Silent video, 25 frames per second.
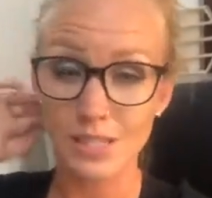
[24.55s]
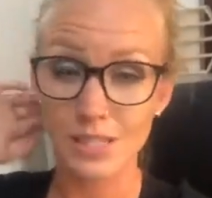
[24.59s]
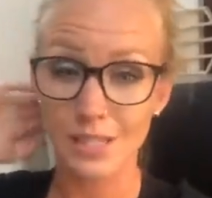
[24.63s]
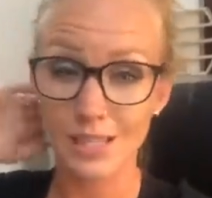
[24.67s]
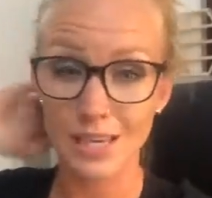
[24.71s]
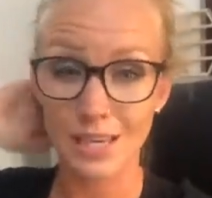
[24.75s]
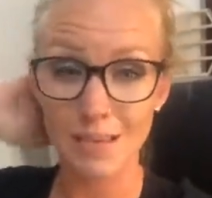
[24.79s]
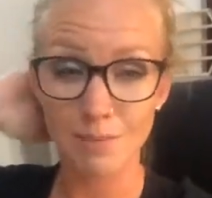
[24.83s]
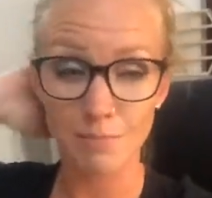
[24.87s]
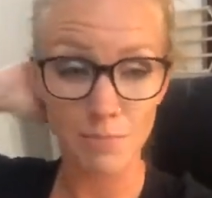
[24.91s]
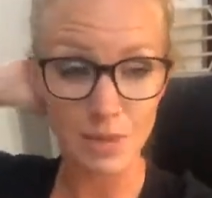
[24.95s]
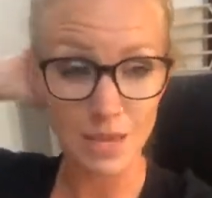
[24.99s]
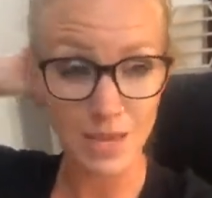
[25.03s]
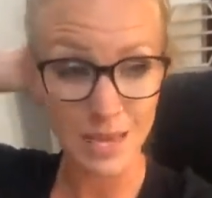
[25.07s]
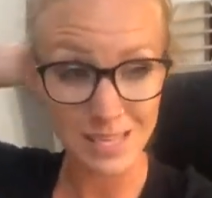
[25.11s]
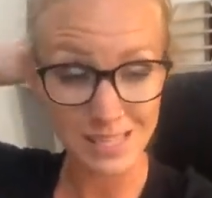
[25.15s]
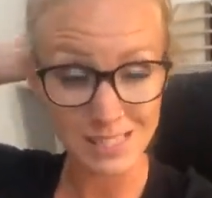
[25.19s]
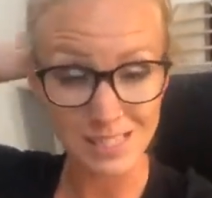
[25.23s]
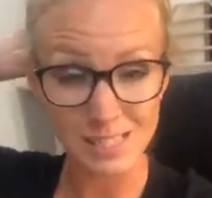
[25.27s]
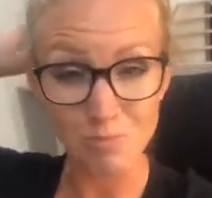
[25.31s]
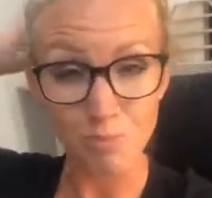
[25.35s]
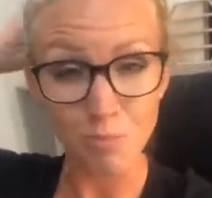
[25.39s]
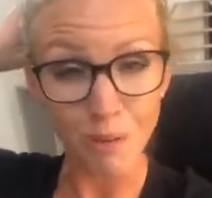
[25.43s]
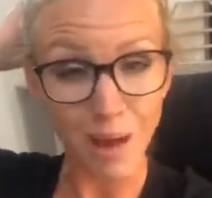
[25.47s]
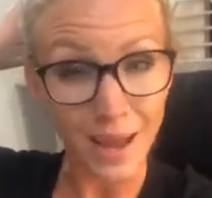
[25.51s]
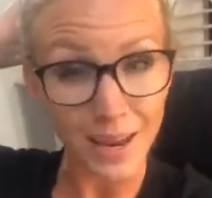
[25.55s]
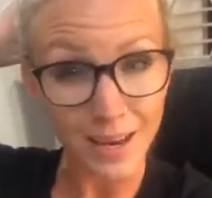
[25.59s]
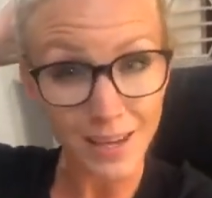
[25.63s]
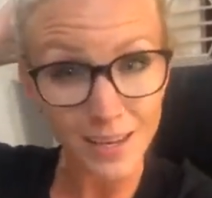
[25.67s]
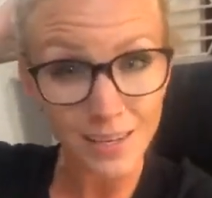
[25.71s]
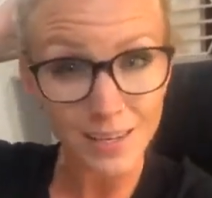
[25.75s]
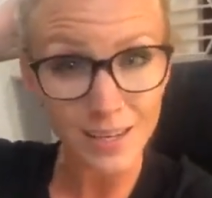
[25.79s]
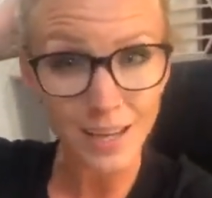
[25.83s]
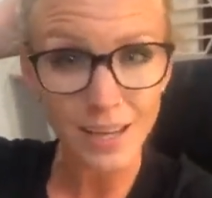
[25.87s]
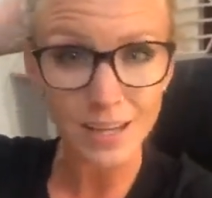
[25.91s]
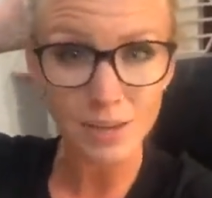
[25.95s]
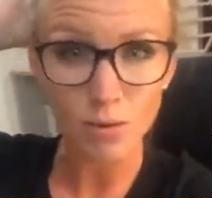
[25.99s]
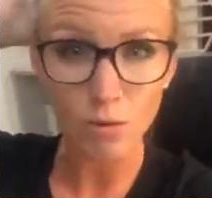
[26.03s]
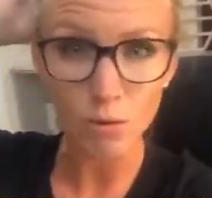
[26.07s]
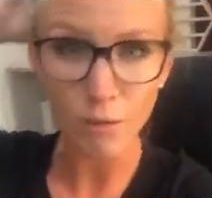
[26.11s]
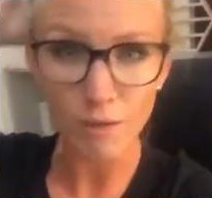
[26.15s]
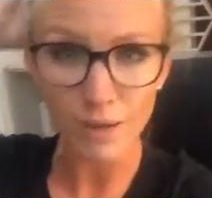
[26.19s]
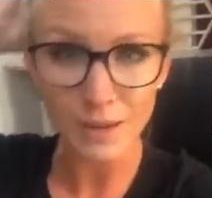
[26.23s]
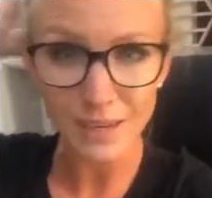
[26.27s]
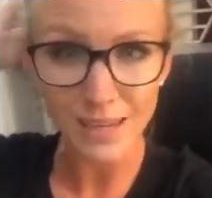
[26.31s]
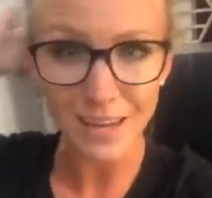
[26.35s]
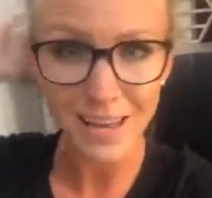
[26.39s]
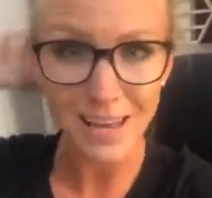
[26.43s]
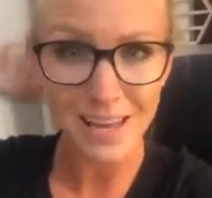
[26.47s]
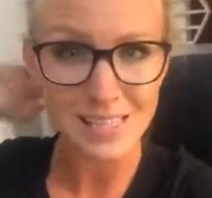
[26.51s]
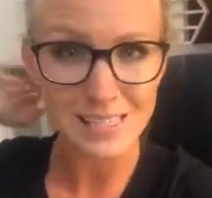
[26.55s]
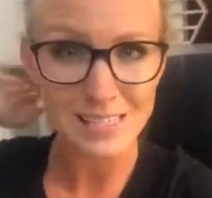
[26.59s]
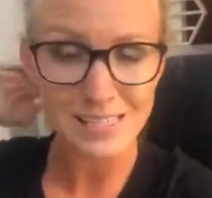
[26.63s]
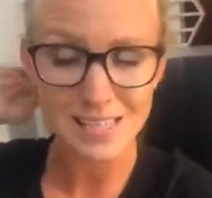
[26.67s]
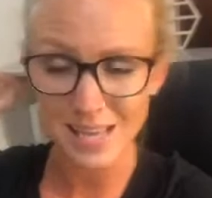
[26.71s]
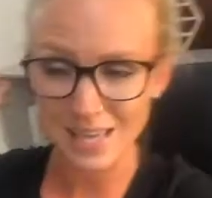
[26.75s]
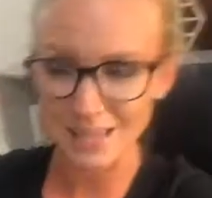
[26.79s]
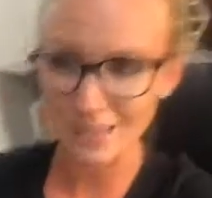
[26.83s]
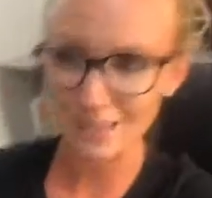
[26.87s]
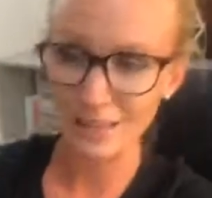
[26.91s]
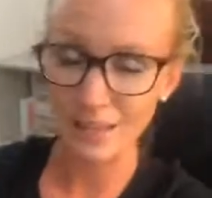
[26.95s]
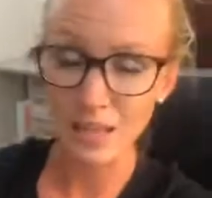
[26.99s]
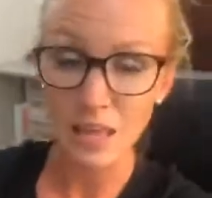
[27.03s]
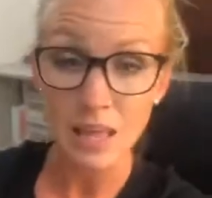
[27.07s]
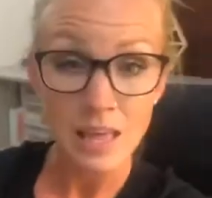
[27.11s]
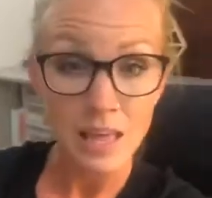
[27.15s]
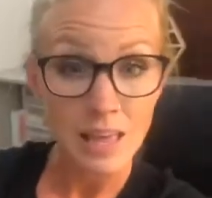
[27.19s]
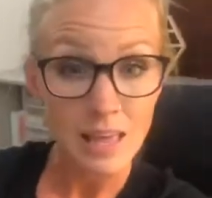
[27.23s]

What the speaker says: keep me inspired and organized and